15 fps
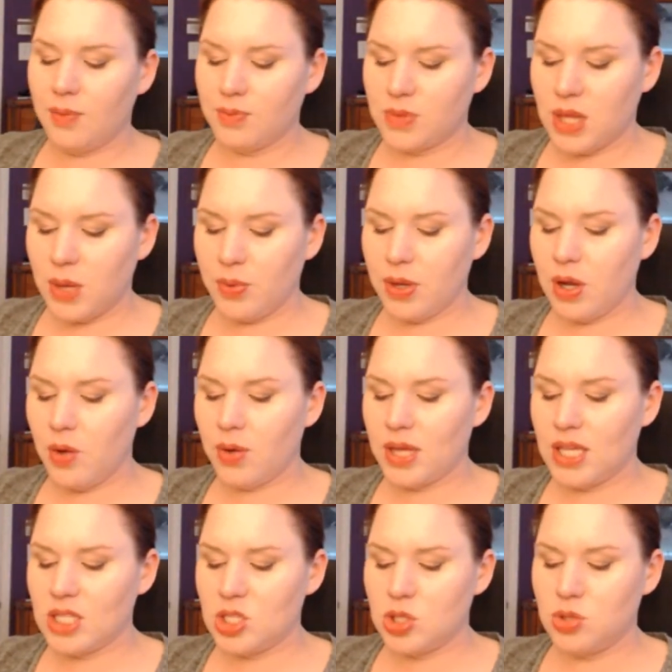Then we're going
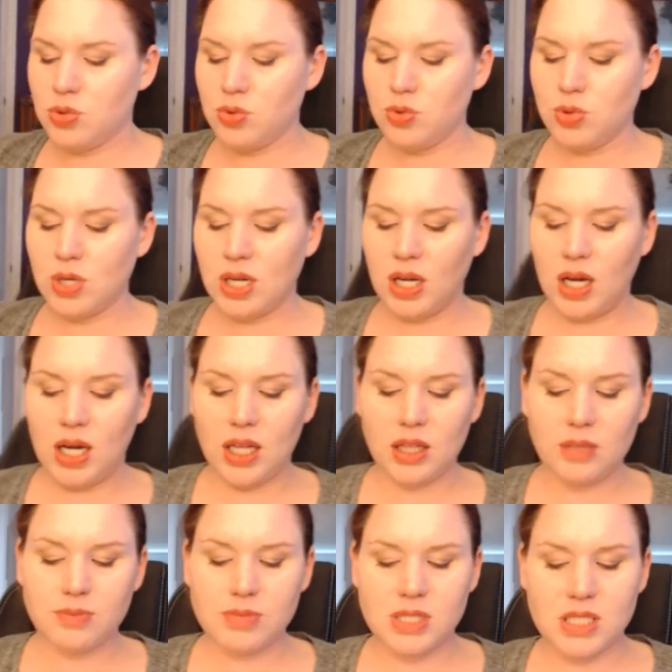into
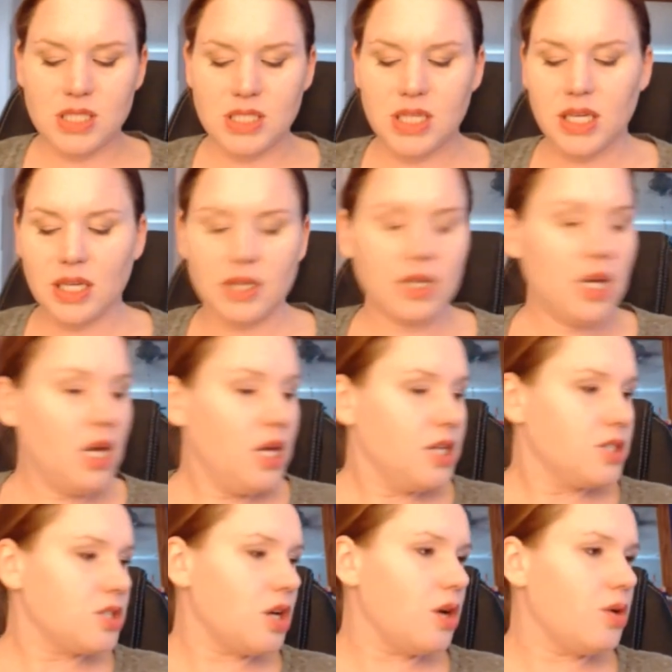column C.
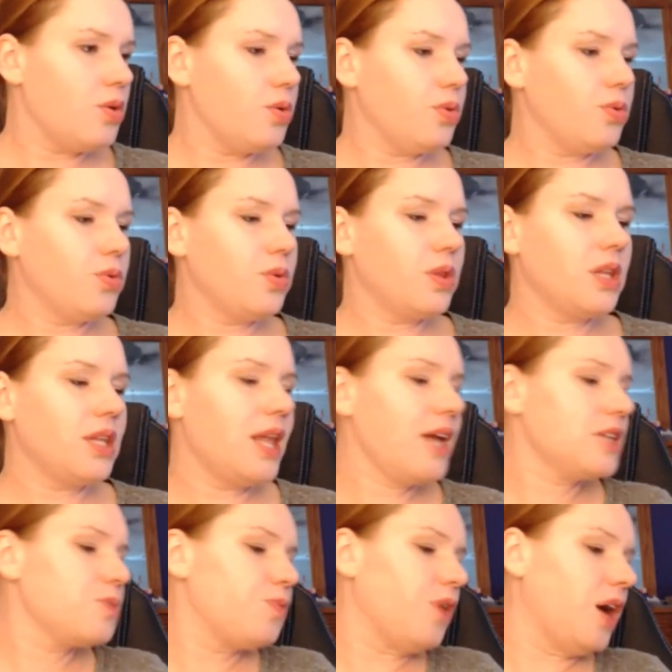So the
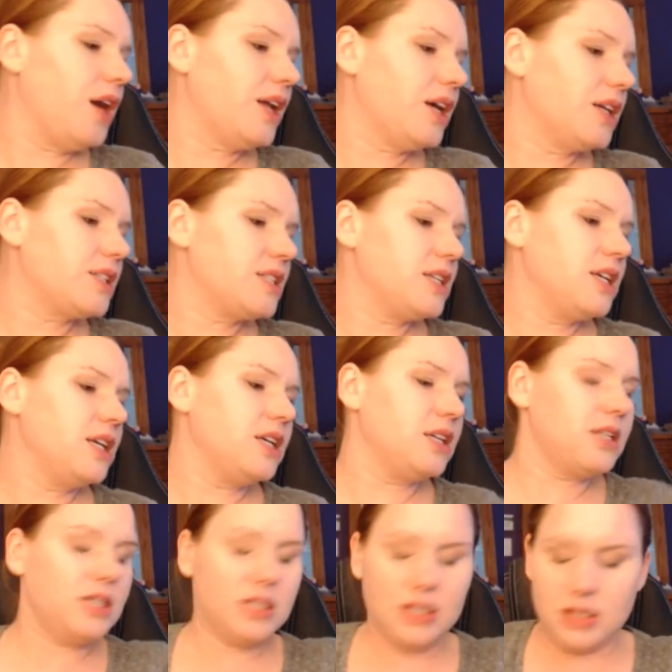next product
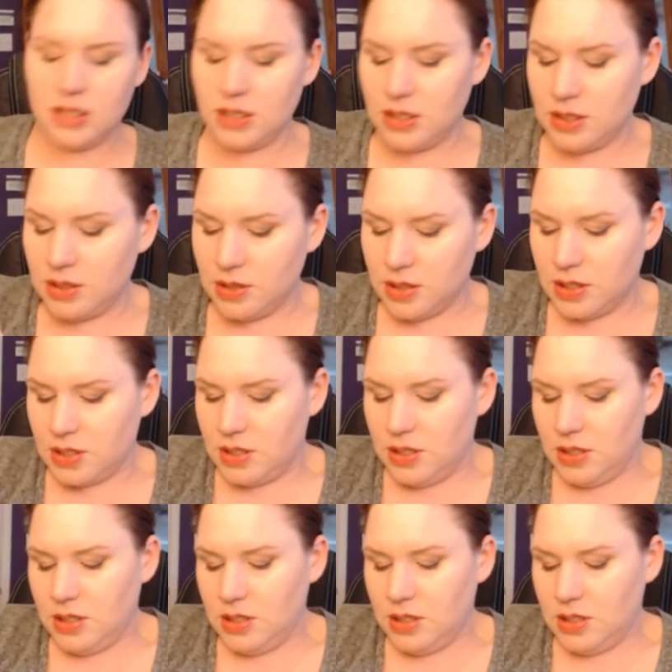is